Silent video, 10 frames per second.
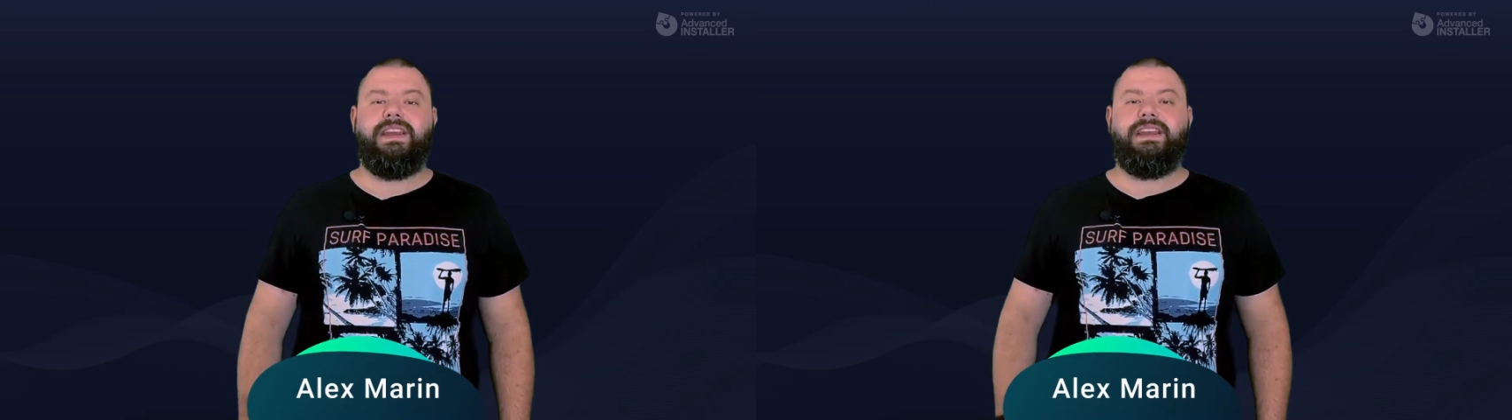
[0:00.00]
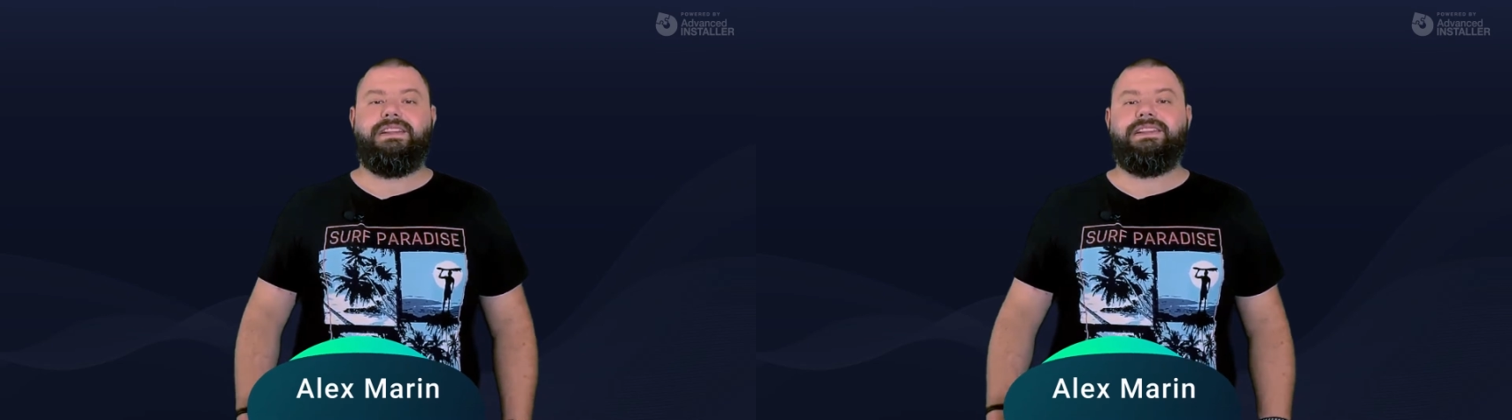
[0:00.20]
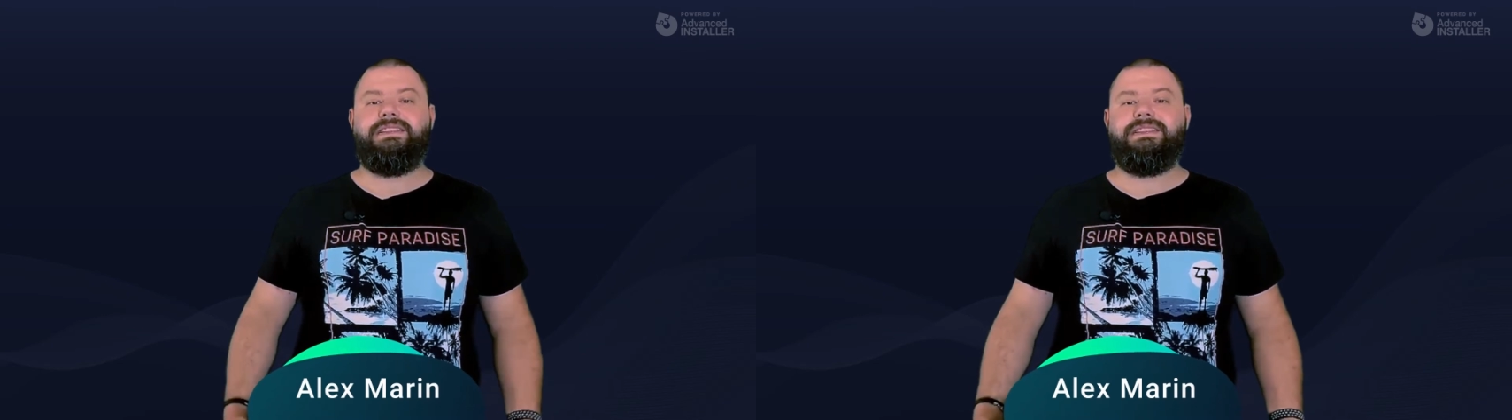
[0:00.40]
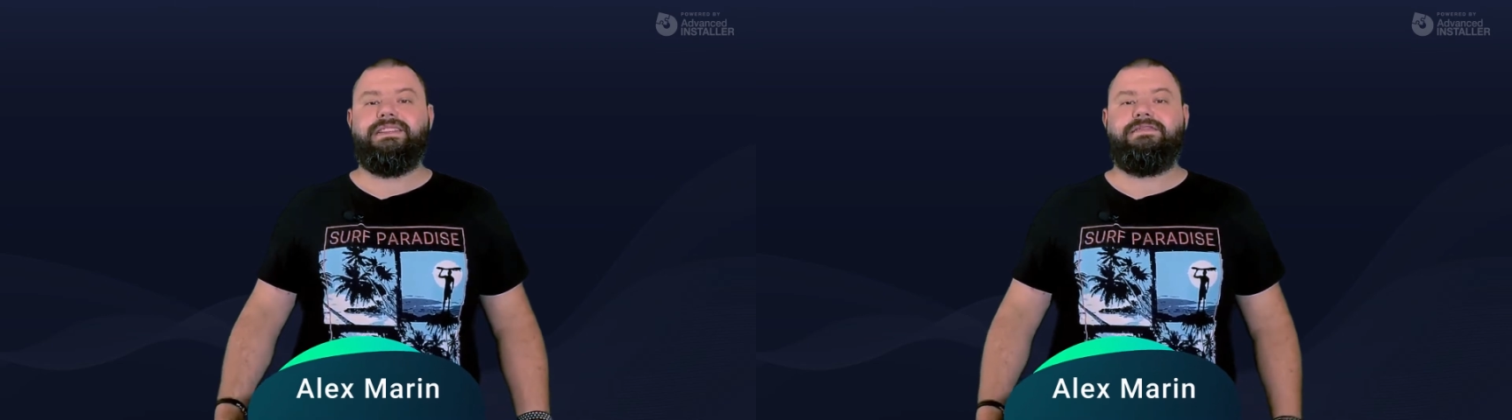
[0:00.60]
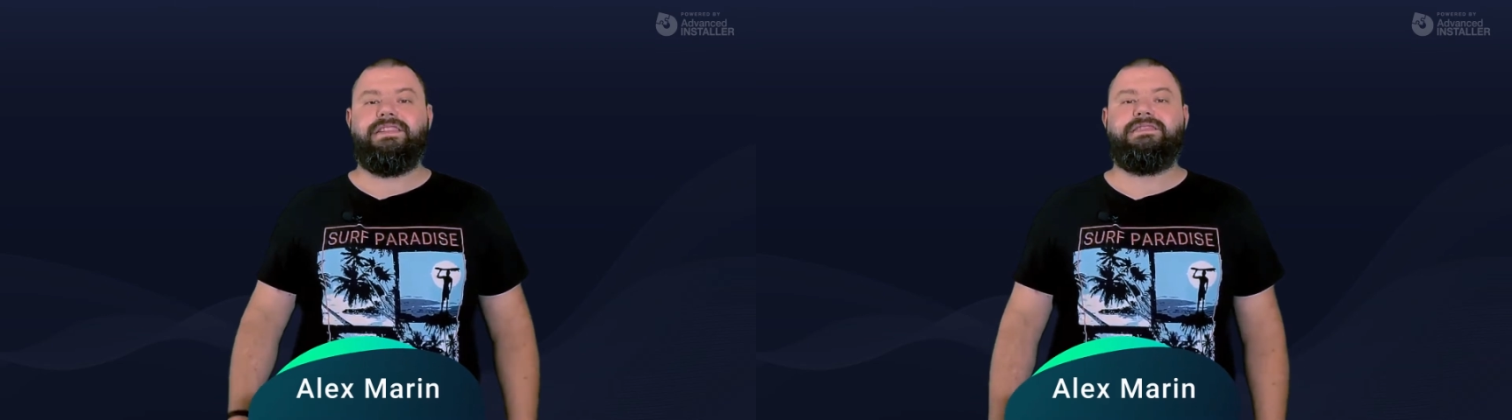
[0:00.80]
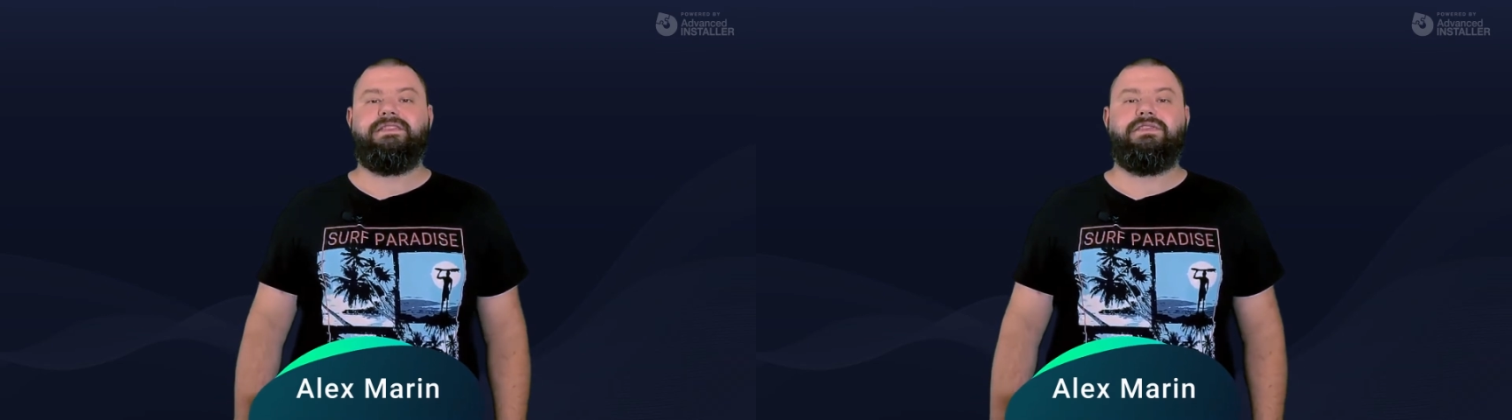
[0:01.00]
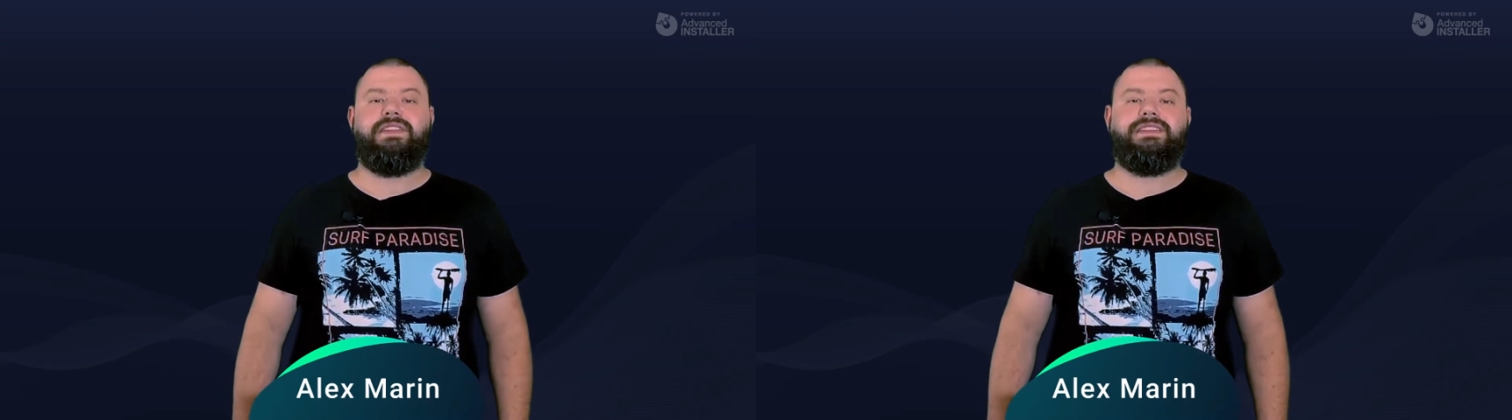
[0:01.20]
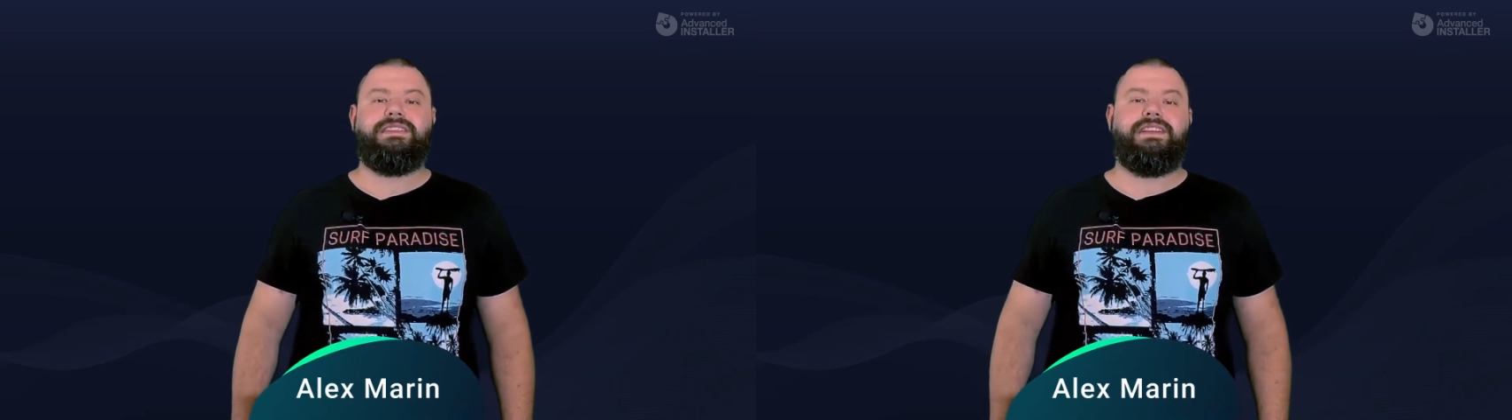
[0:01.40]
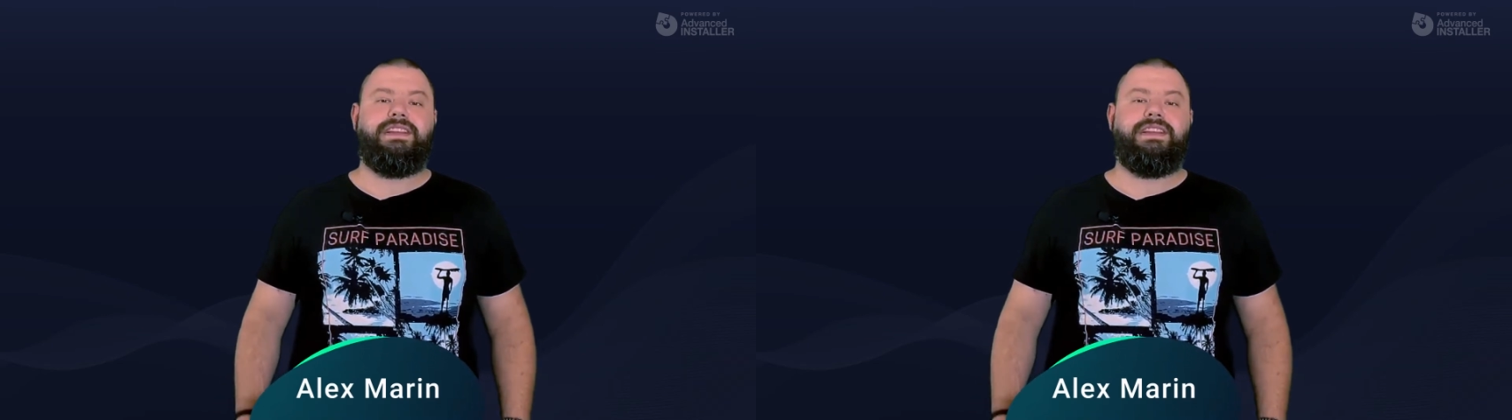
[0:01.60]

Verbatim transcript: and this is the first video lesson